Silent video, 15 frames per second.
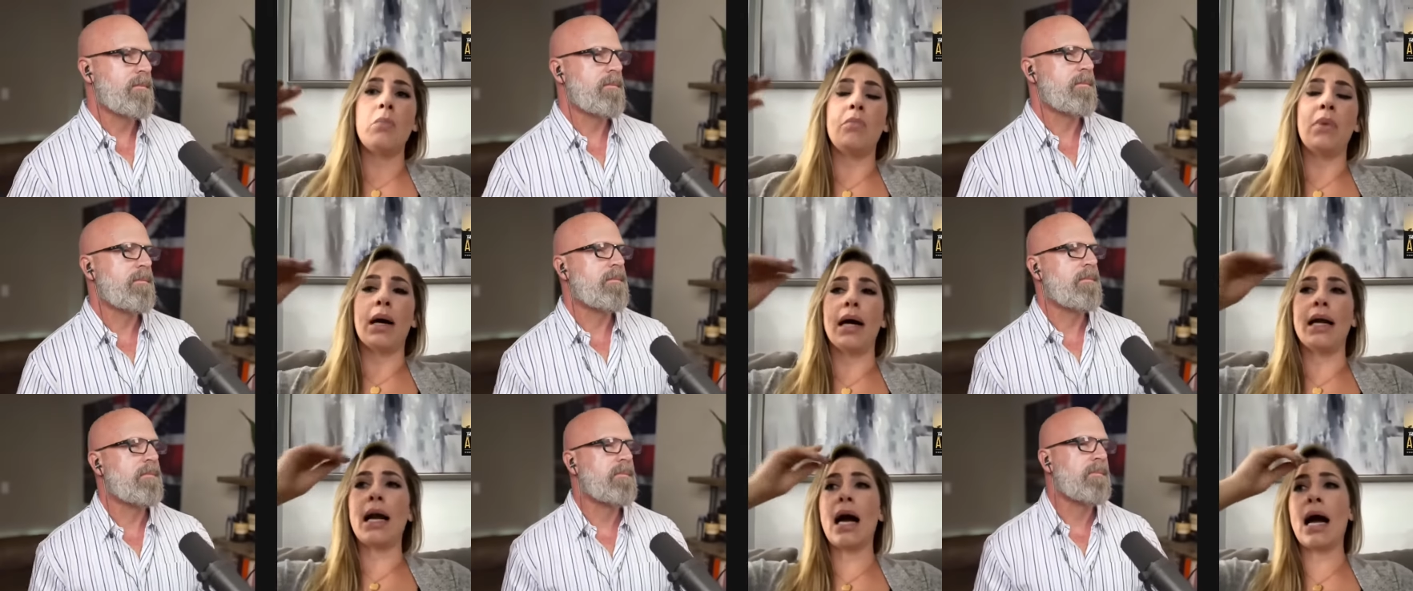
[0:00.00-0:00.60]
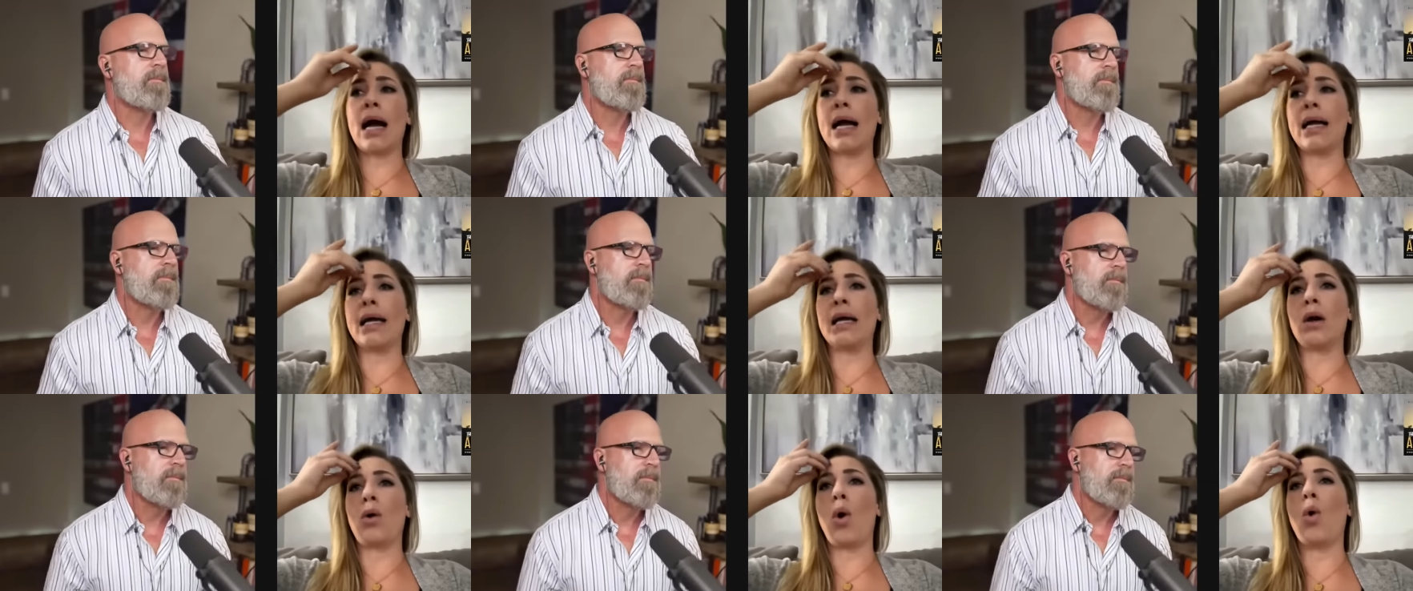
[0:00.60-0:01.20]
Speaker 1: But I
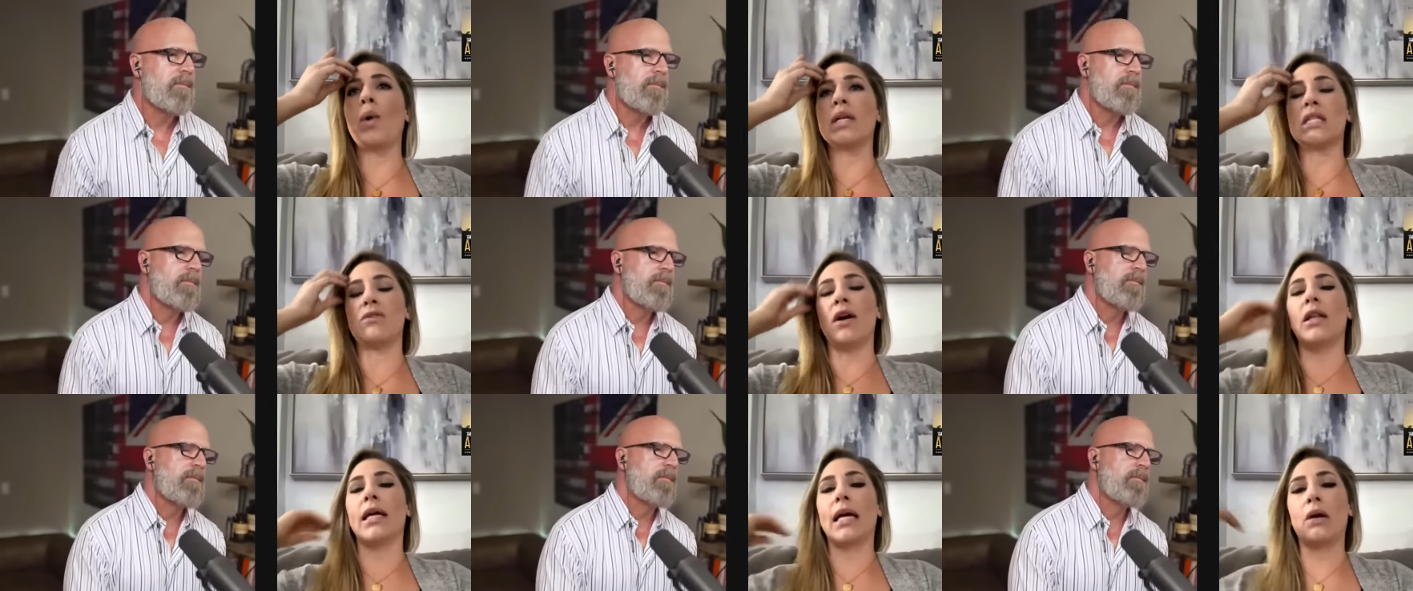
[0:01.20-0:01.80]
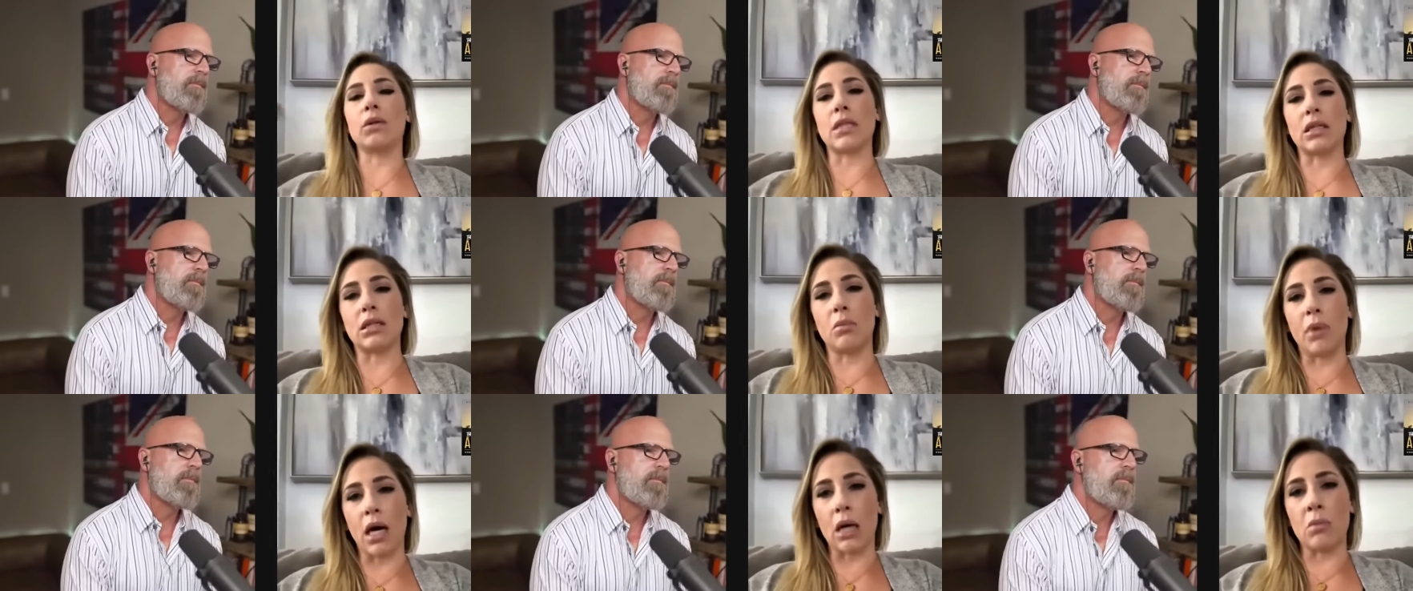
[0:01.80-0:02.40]
always felt like I was at the
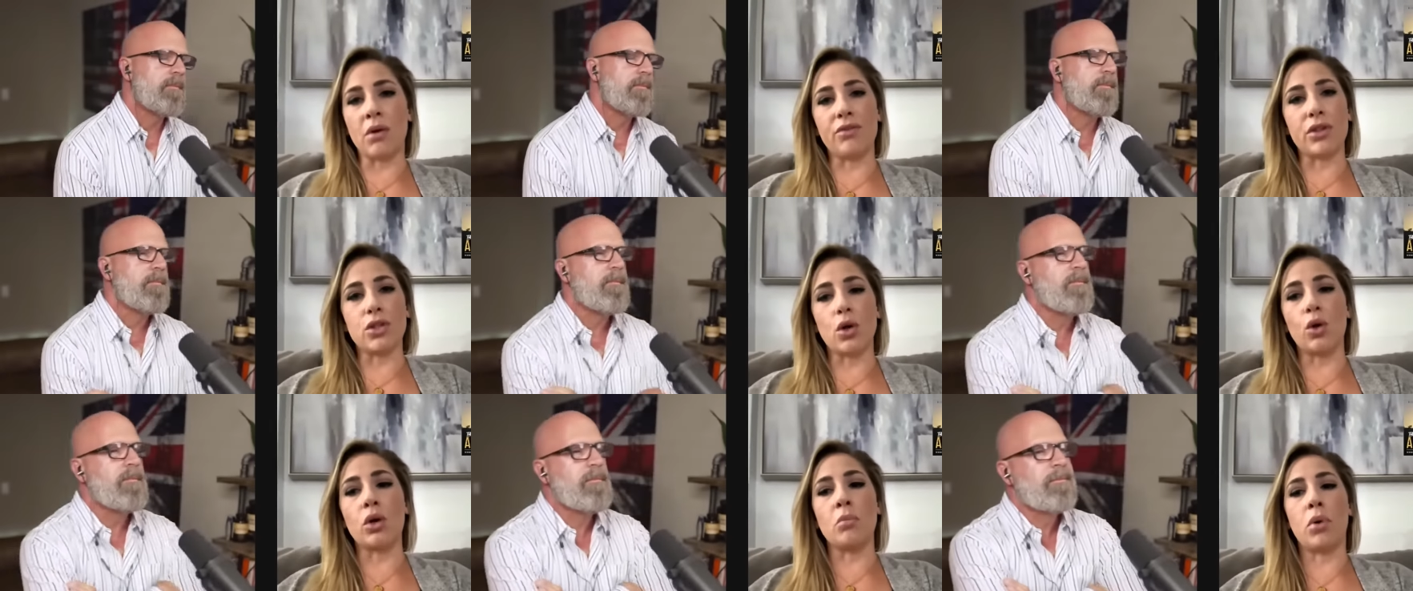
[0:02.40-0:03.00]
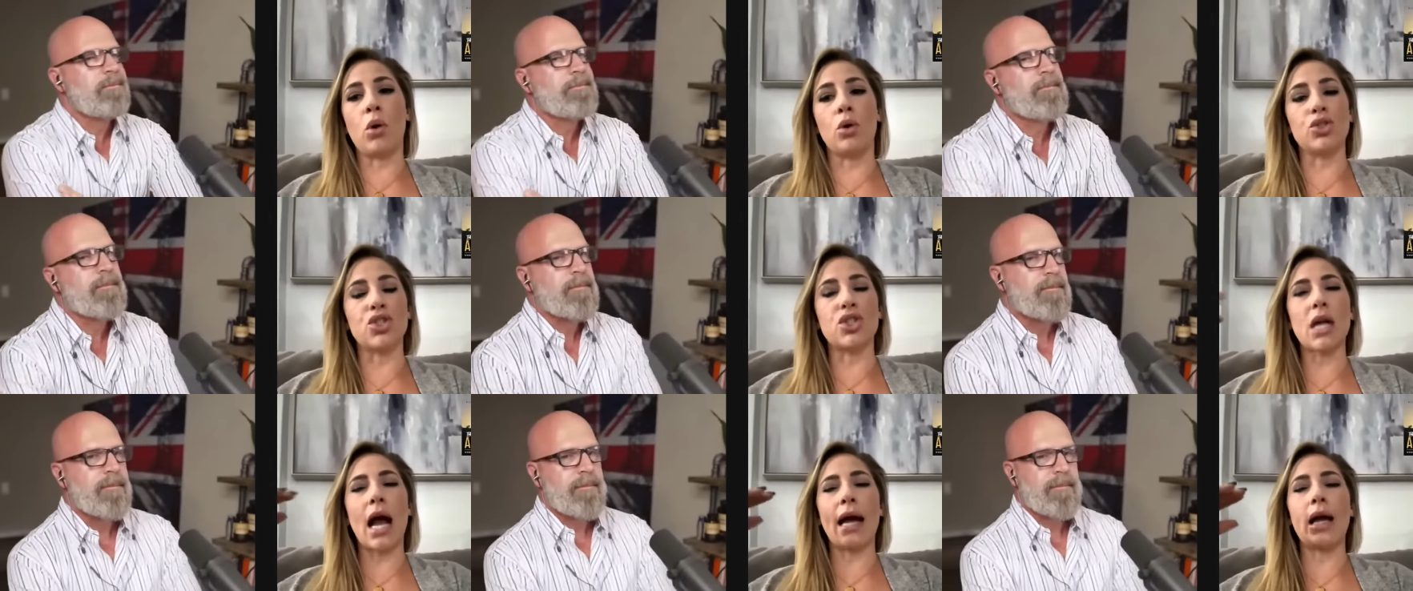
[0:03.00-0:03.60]
bottom of the totem pole. Just
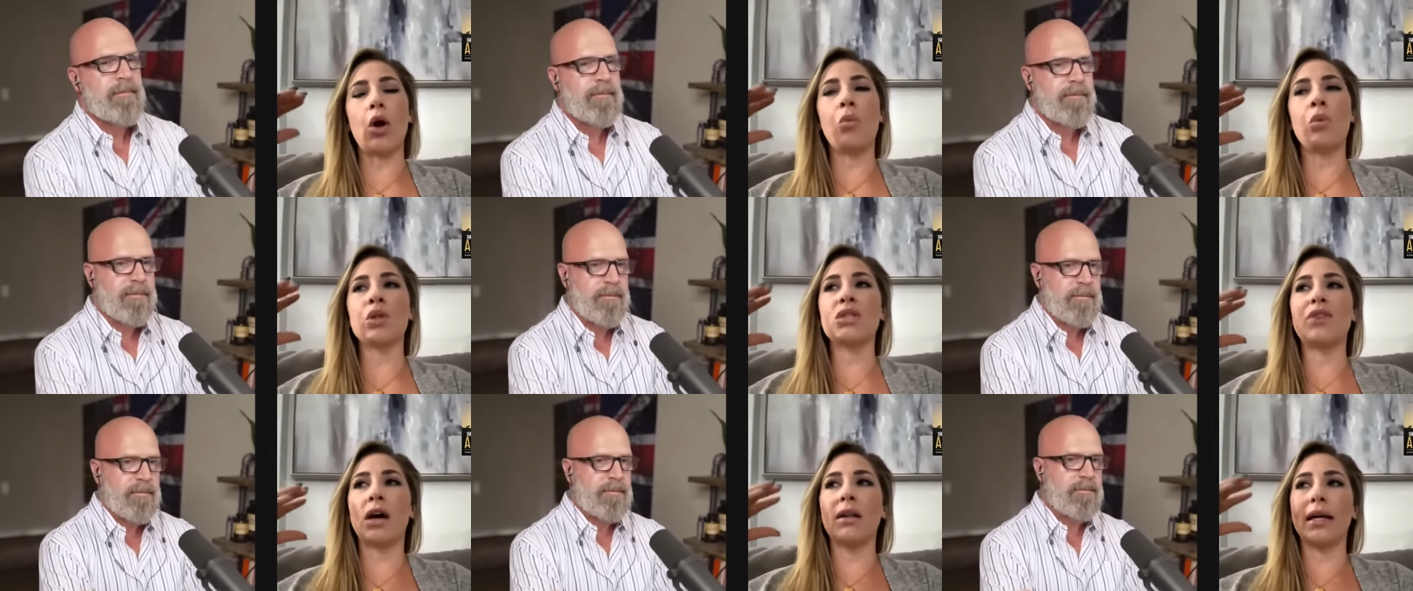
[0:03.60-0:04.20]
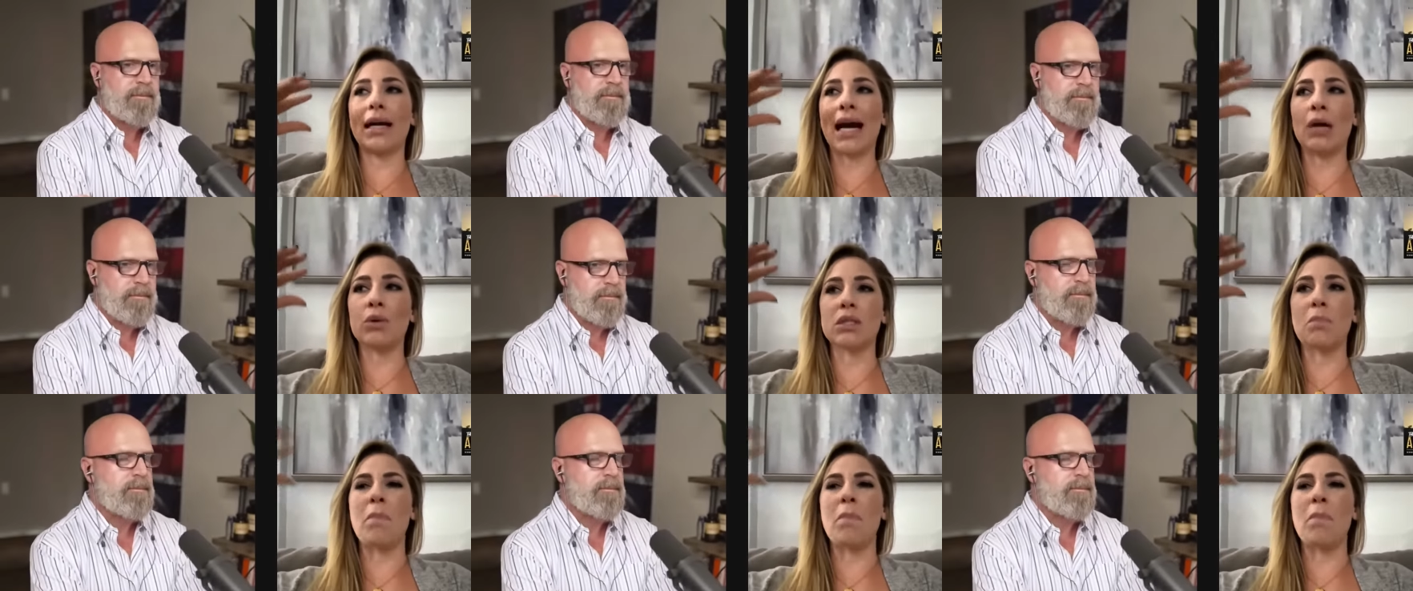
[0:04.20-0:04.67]
I almost felt like I was